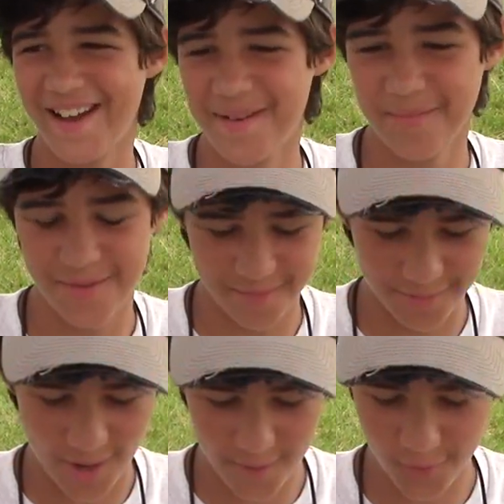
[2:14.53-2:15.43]
I'm
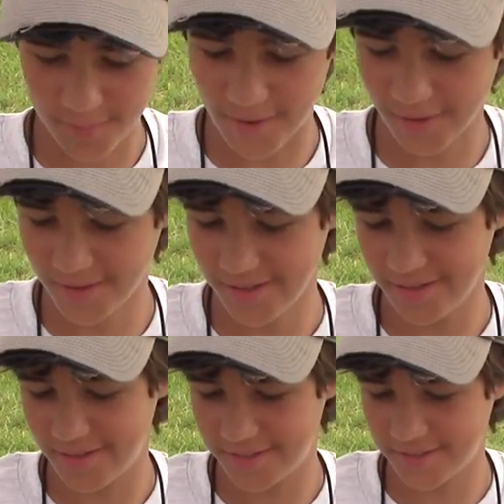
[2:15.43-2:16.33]
from Rockville, Maryland.
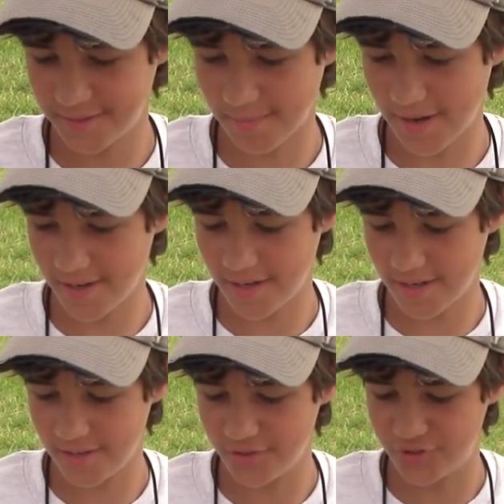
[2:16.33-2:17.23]
This is my
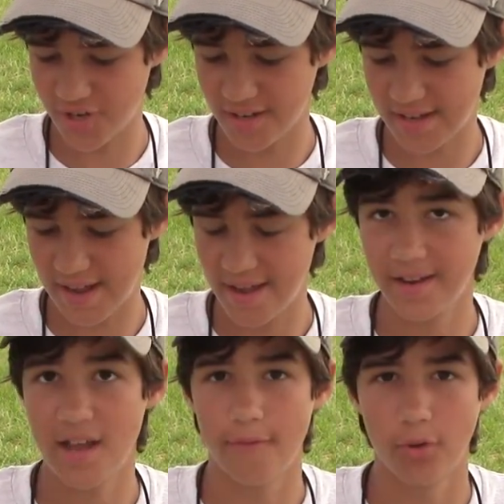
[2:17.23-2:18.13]
uh,
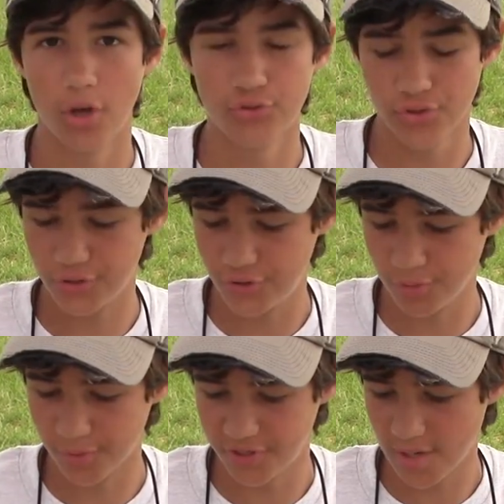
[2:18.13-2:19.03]
JetCat F one hundred
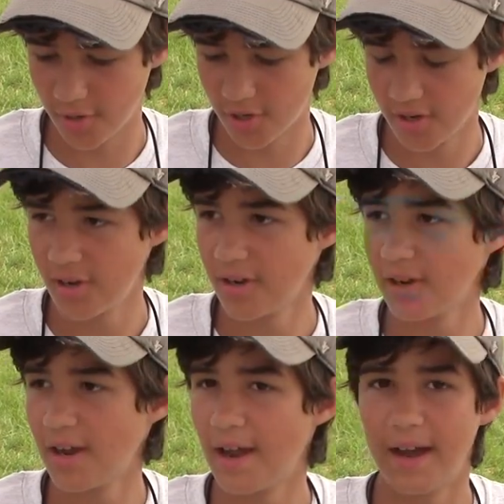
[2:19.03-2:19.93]
Super Sabre.
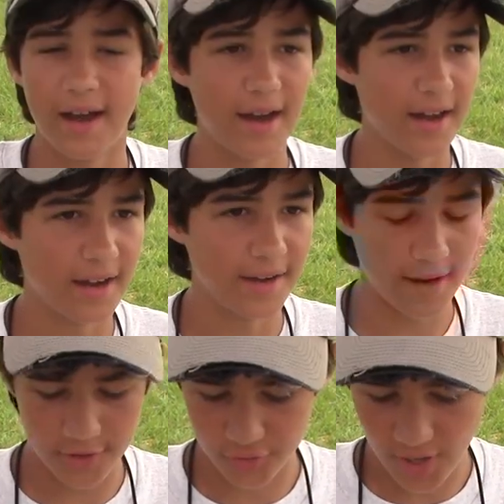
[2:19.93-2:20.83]
I,
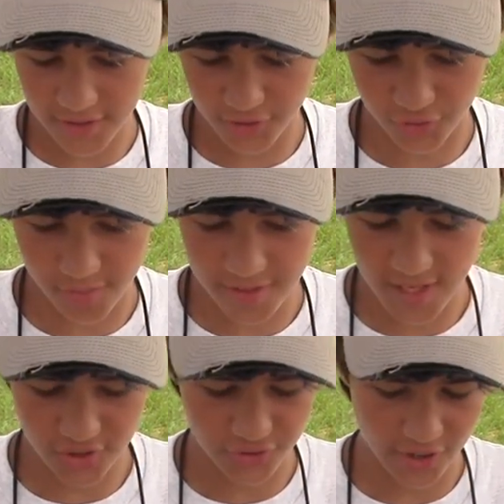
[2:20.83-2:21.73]
I tried to trim it
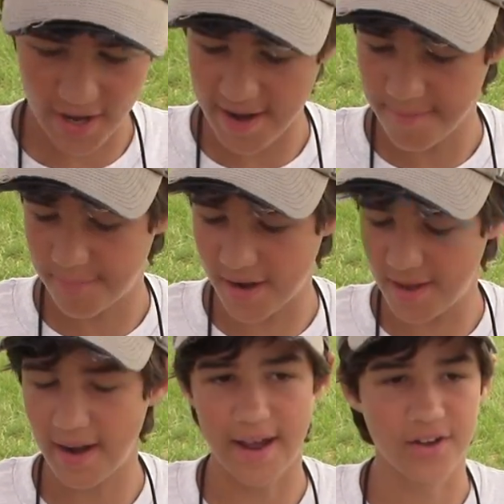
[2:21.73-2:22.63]
yesterday,
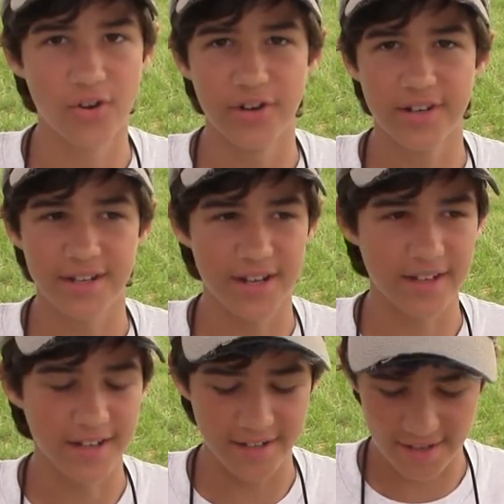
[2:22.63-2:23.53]
but I couldn't get
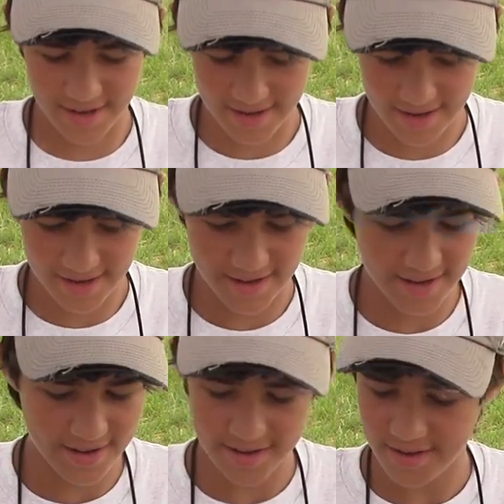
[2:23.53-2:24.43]
it
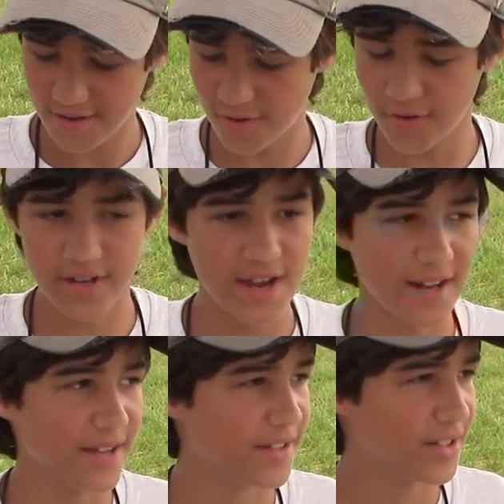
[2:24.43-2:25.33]
couldn't get
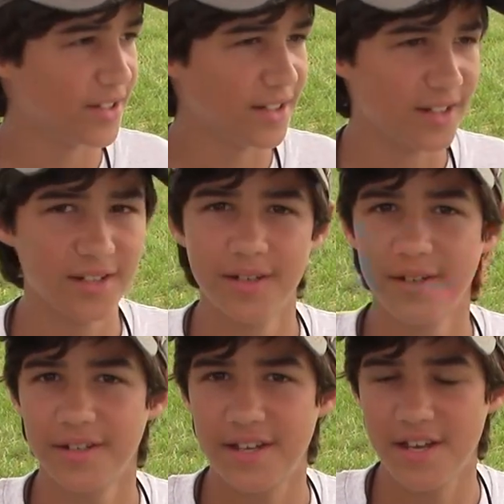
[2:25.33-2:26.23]
it to
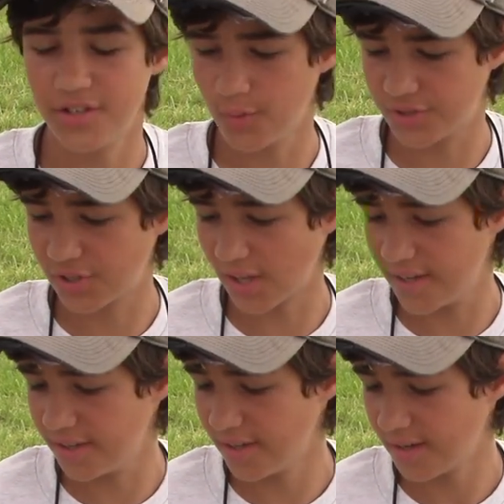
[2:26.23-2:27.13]
to get into its glide.